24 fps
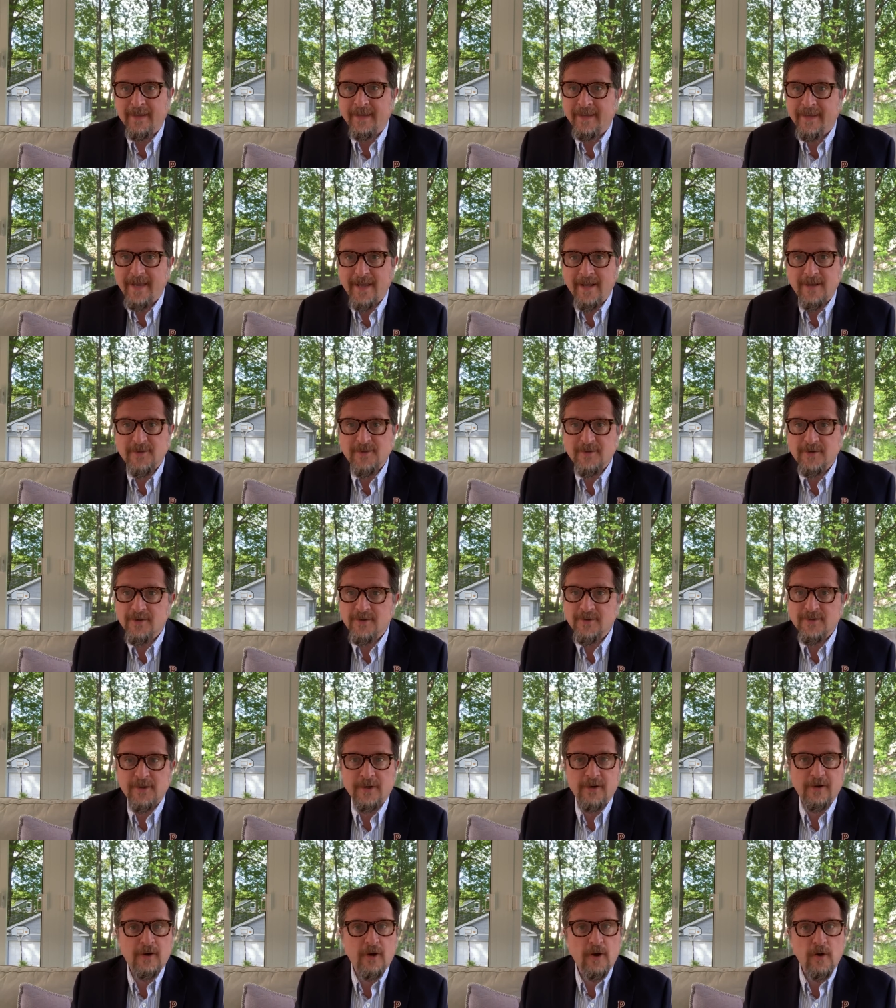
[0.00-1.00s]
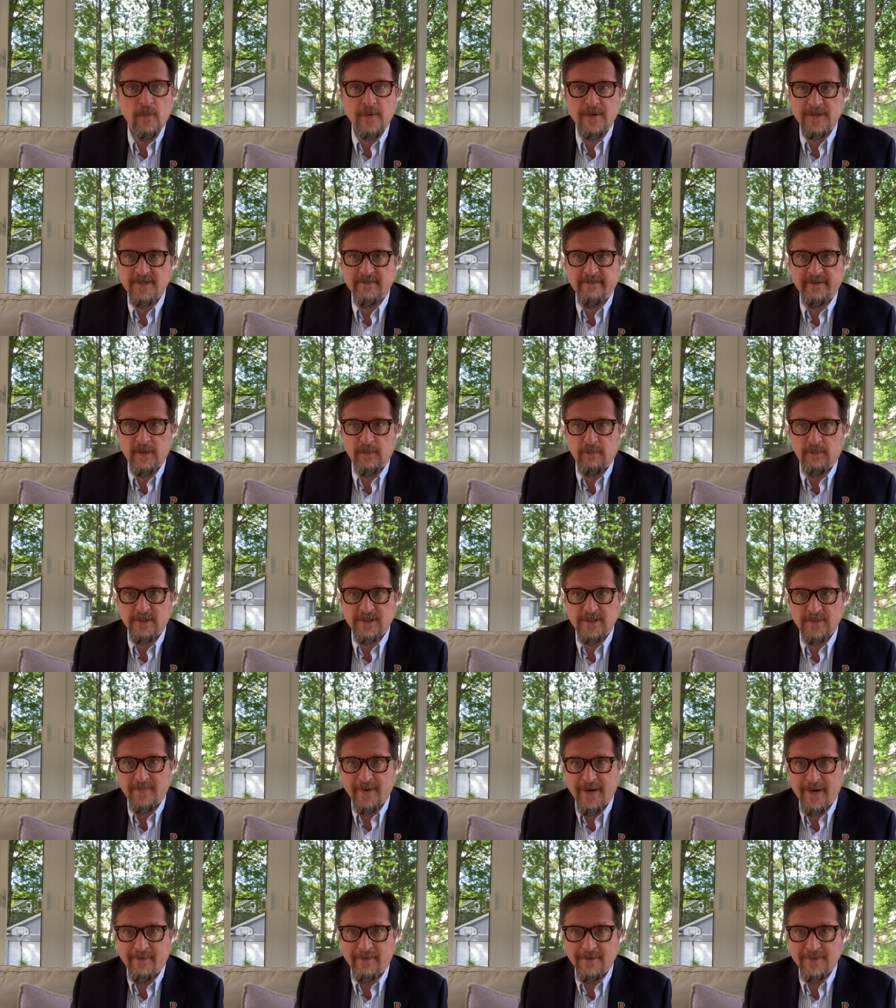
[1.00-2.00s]
Counselors are always available to
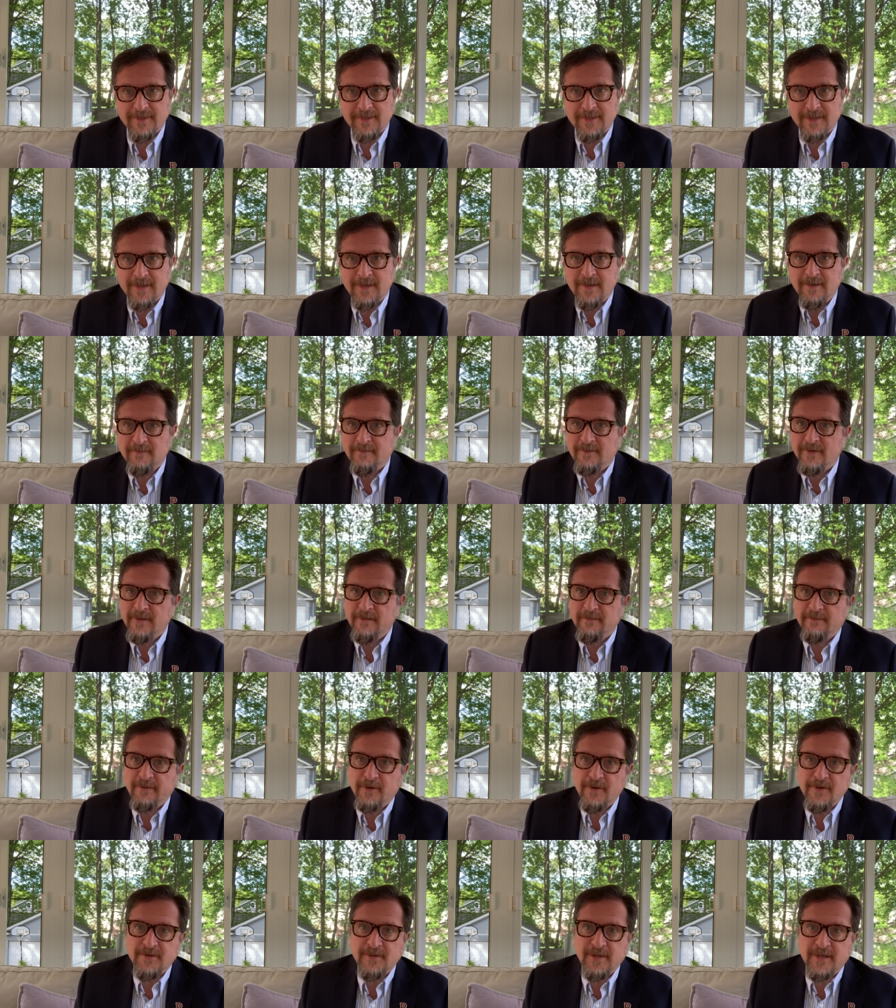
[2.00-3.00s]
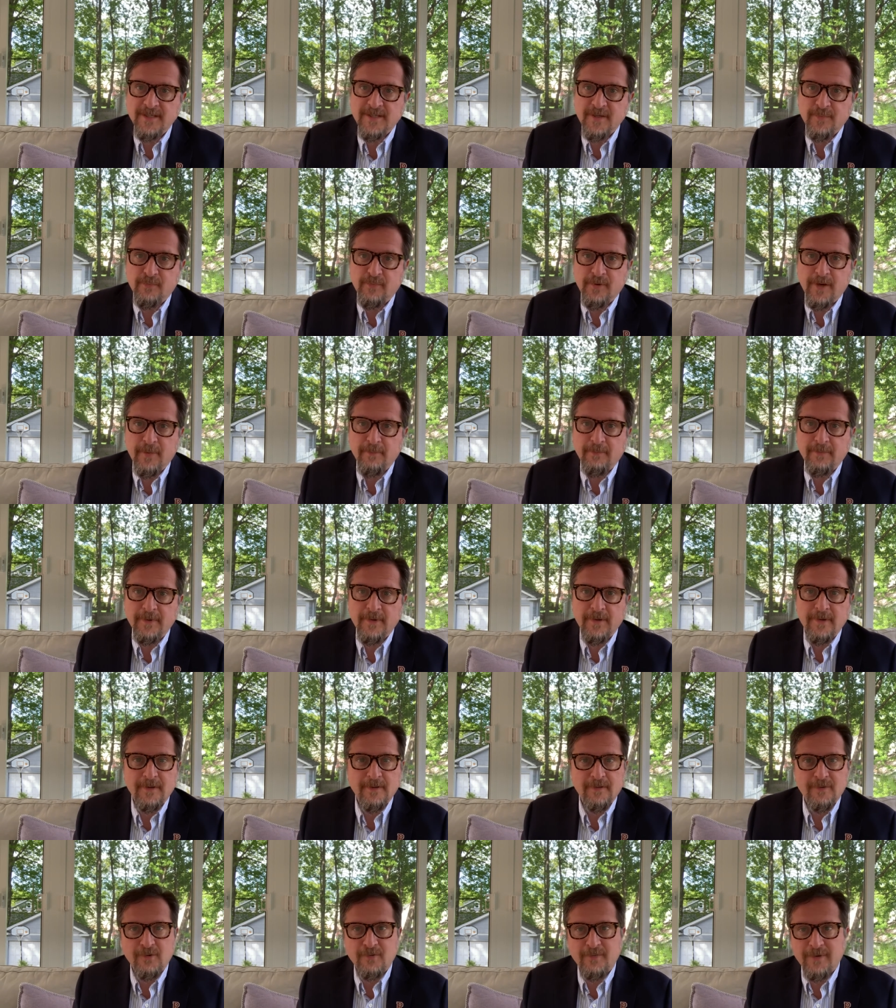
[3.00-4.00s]
parents from the first days of prep
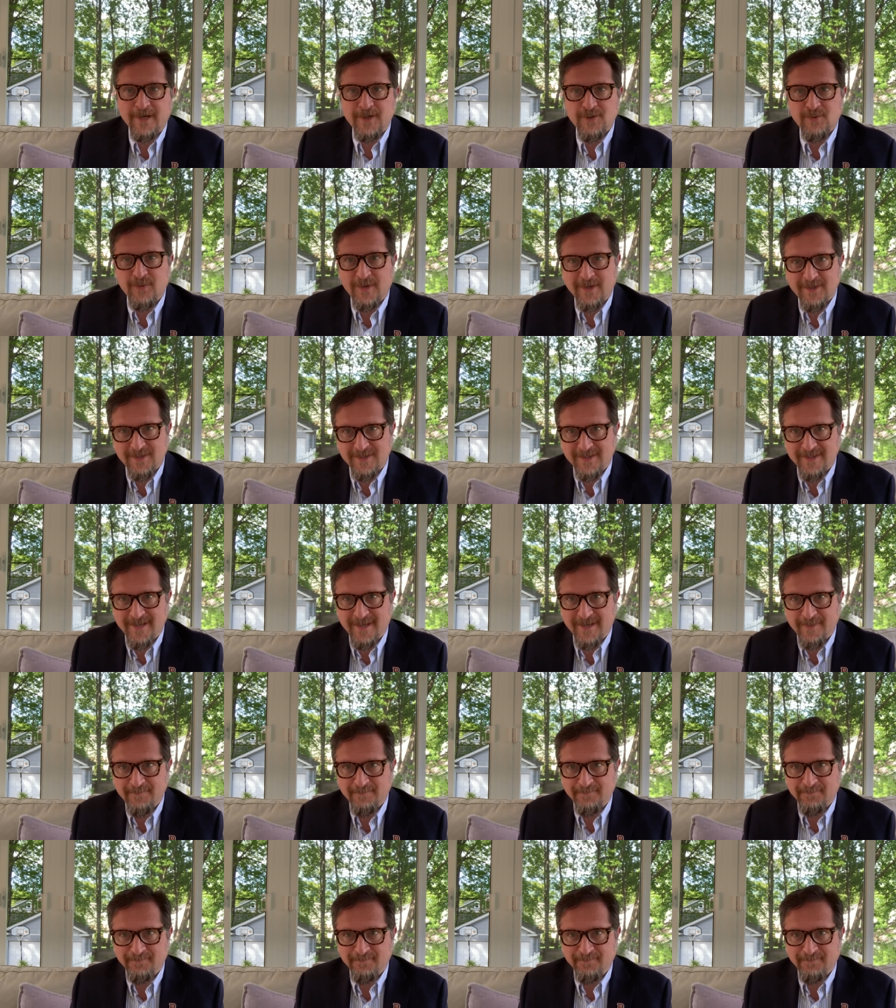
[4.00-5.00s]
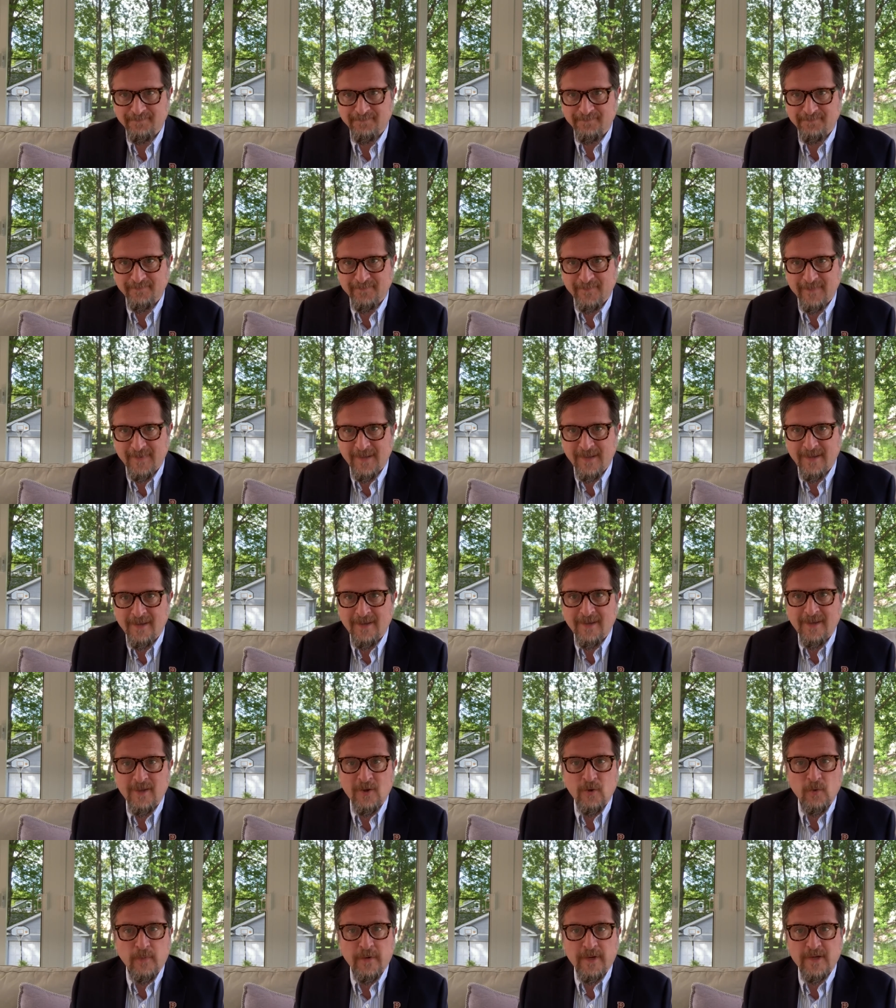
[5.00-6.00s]
through graduation day.
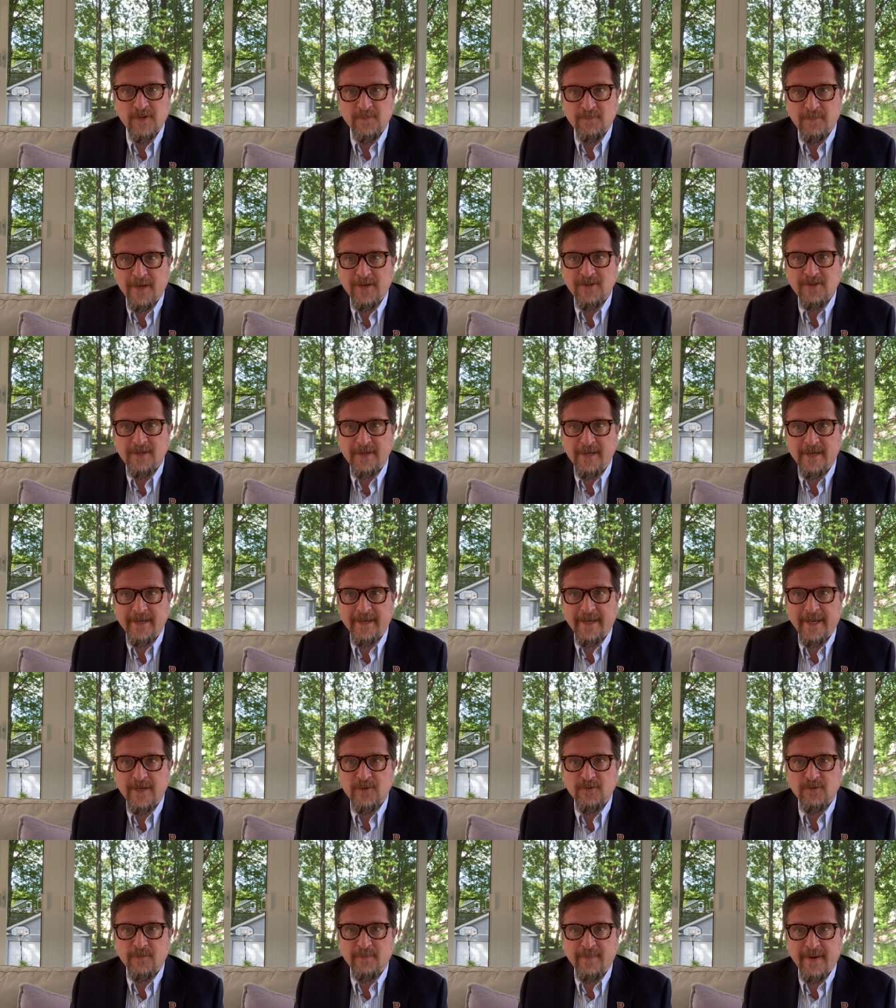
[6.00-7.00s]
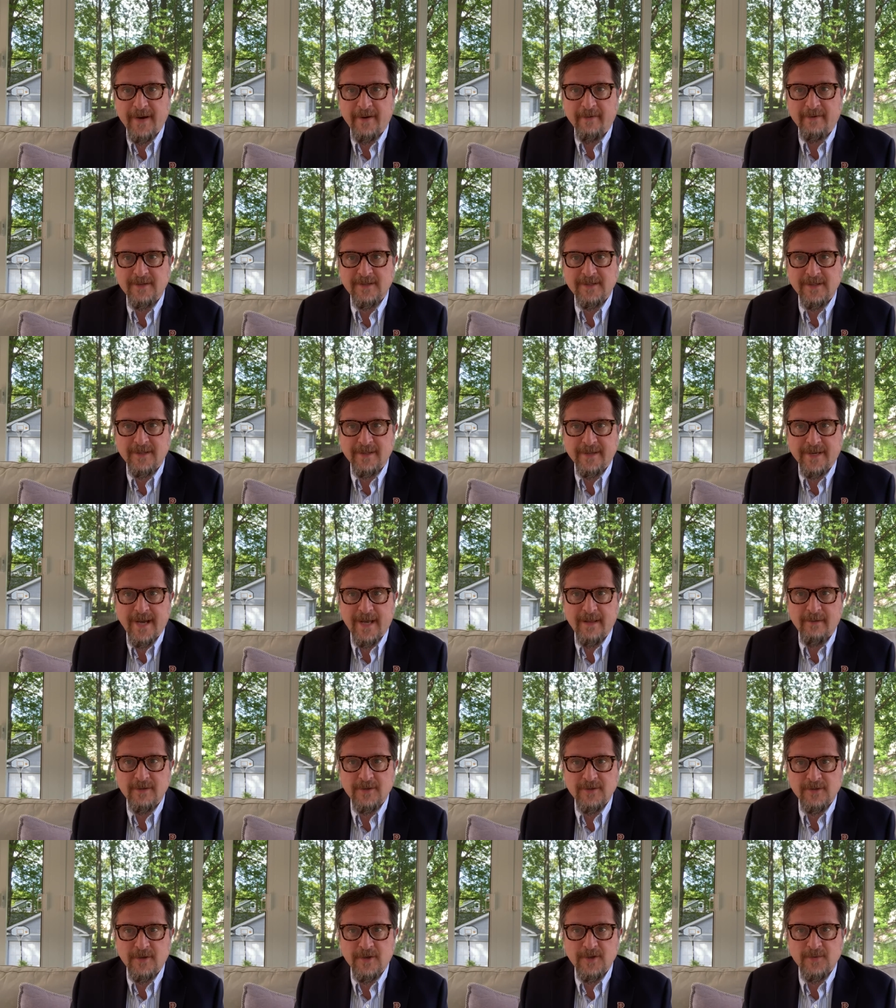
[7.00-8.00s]
We especially engage with parents in the
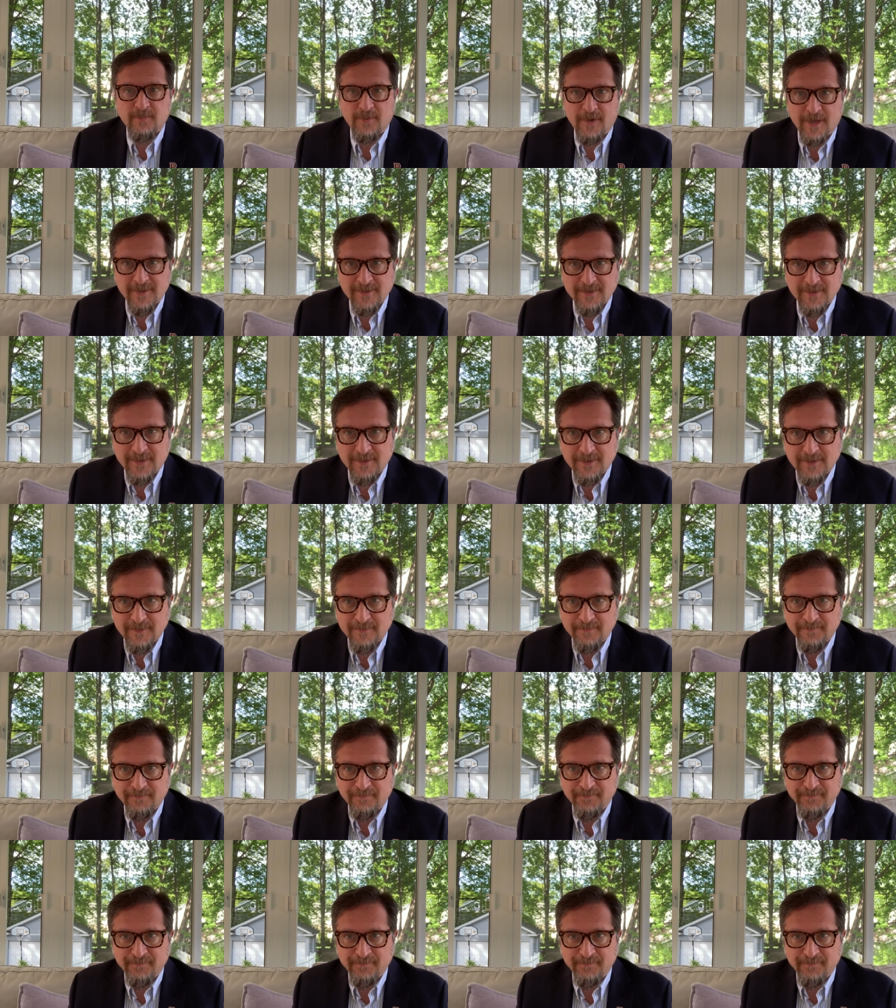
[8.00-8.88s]
college search process.